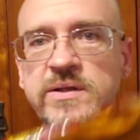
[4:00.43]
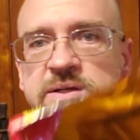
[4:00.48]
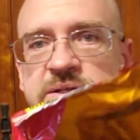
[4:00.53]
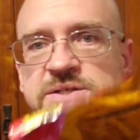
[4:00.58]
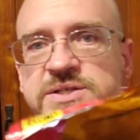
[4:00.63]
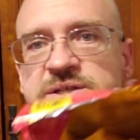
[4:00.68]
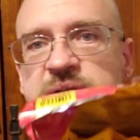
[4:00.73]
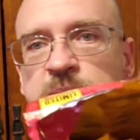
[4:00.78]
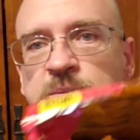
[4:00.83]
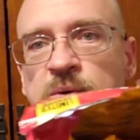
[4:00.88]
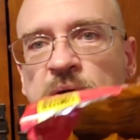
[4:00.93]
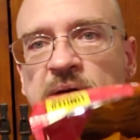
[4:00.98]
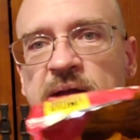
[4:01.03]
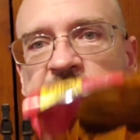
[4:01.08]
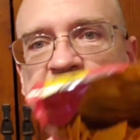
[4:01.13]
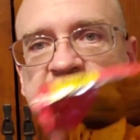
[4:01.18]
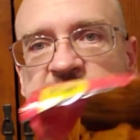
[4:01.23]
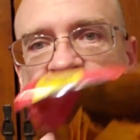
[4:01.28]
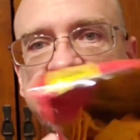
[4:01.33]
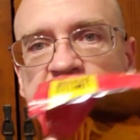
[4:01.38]
There's the
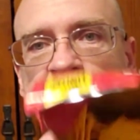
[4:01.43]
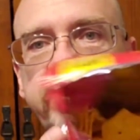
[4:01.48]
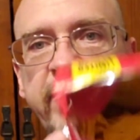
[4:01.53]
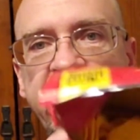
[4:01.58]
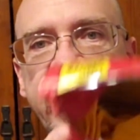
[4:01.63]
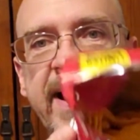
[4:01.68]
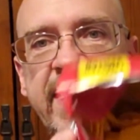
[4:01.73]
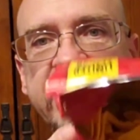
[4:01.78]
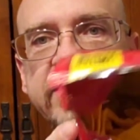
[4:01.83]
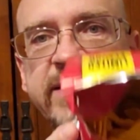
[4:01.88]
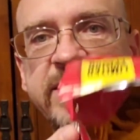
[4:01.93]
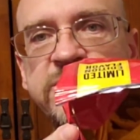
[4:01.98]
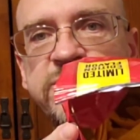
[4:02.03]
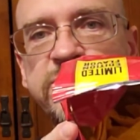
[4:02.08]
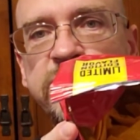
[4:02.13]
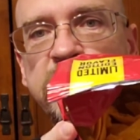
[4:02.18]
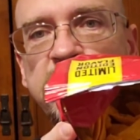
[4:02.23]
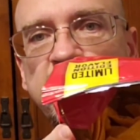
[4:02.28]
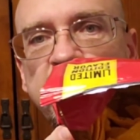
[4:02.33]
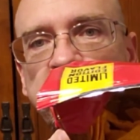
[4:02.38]
product in the bag. They
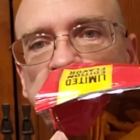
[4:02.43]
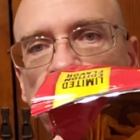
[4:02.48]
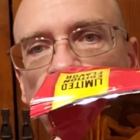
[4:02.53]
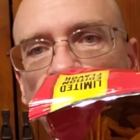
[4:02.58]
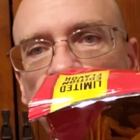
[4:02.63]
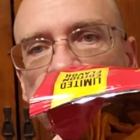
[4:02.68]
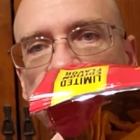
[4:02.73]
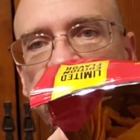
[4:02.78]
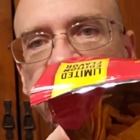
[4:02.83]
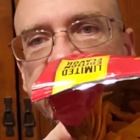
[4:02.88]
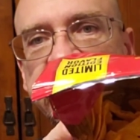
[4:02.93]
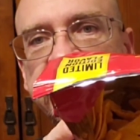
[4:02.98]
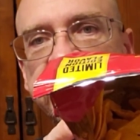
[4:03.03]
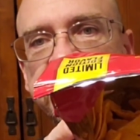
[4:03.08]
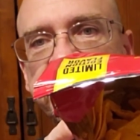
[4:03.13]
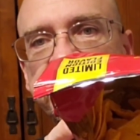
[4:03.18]
do look more like the